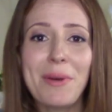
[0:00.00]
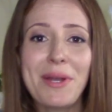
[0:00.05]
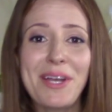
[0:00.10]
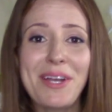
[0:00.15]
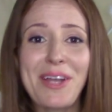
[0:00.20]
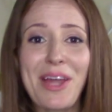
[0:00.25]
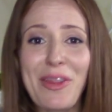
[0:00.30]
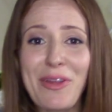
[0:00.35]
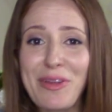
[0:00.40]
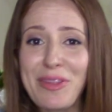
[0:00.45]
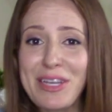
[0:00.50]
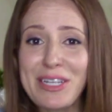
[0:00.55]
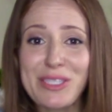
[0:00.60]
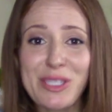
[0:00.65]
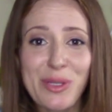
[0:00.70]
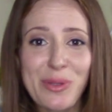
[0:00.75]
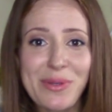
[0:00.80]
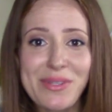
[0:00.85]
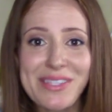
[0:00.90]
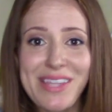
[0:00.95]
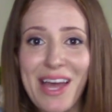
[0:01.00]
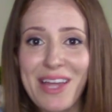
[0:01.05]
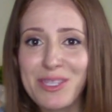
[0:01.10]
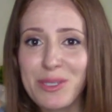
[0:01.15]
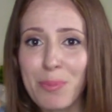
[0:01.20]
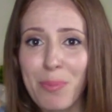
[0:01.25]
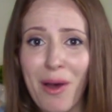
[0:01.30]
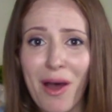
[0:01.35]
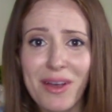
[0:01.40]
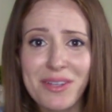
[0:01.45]
But another thing too is that
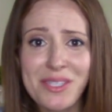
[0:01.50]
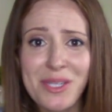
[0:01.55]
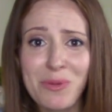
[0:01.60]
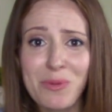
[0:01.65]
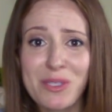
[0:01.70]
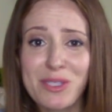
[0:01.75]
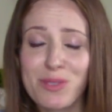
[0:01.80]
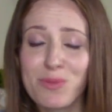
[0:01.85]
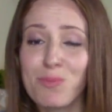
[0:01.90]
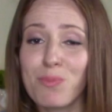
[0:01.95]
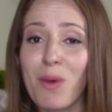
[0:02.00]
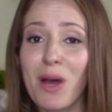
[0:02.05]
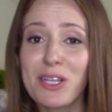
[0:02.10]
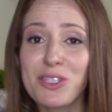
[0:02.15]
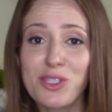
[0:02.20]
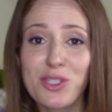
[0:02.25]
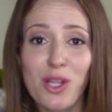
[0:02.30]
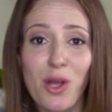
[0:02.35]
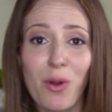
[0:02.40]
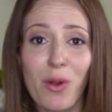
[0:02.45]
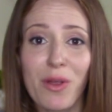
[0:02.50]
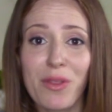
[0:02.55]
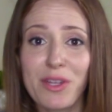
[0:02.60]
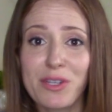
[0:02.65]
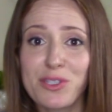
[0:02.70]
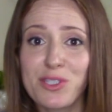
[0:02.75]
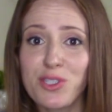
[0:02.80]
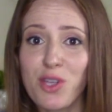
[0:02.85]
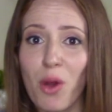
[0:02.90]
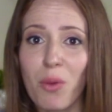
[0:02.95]
deposit was much lower
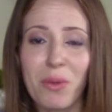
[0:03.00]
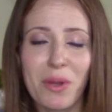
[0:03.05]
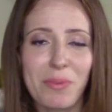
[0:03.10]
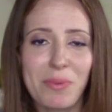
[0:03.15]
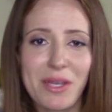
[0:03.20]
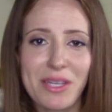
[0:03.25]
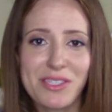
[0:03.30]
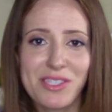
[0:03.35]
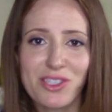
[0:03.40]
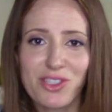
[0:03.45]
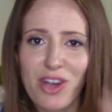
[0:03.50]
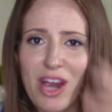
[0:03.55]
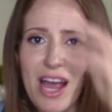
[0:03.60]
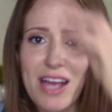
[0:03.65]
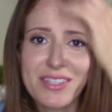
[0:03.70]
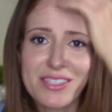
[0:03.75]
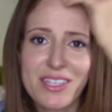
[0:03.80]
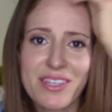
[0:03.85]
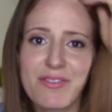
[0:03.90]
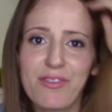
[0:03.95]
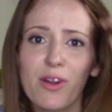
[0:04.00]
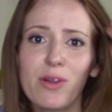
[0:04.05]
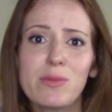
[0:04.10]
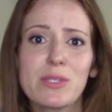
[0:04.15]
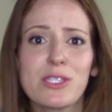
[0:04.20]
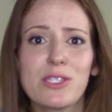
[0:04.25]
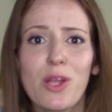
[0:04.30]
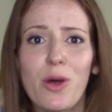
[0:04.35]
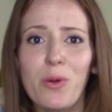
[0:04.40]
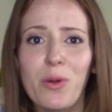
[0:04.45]
than so many places are asking for. It
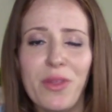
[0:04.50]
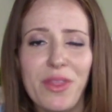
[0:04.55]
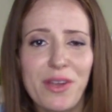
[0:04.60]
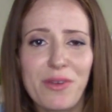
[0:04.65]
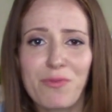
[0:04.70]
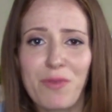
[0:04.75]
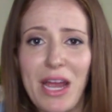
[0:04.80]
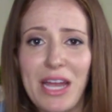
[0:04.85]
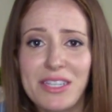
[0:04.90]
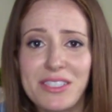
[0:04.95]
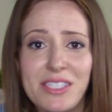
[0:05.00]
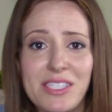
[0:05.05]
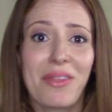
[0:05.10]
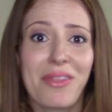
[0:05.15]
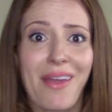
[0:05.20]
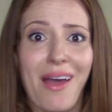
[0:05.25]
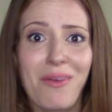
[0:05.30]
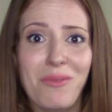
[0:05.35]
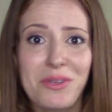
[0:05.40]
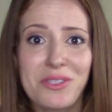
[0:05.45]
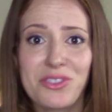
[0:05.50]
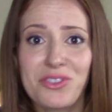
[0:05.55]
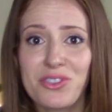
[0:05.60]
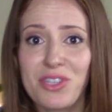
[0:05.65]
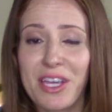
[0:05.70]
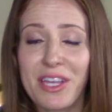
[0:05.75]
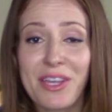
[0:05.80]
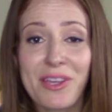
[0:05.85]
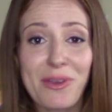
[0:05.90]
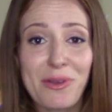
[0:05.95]
was lower than rent, and that
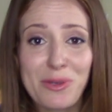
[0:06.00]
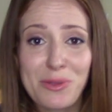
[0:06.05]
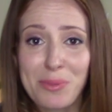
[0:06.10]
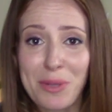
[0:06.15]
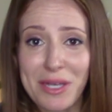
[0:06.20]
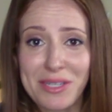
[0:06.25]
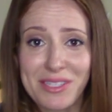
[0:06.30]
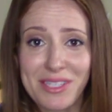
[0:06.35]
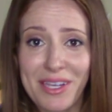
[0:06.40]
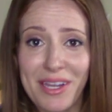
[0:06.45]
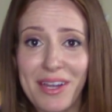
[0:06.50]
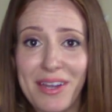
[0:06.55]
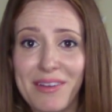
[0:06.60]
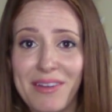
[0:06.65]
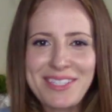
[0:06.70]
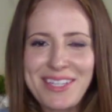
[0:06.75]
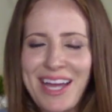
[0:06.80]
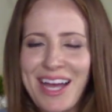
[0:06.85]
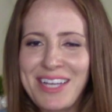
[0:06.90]
was a huge blessing.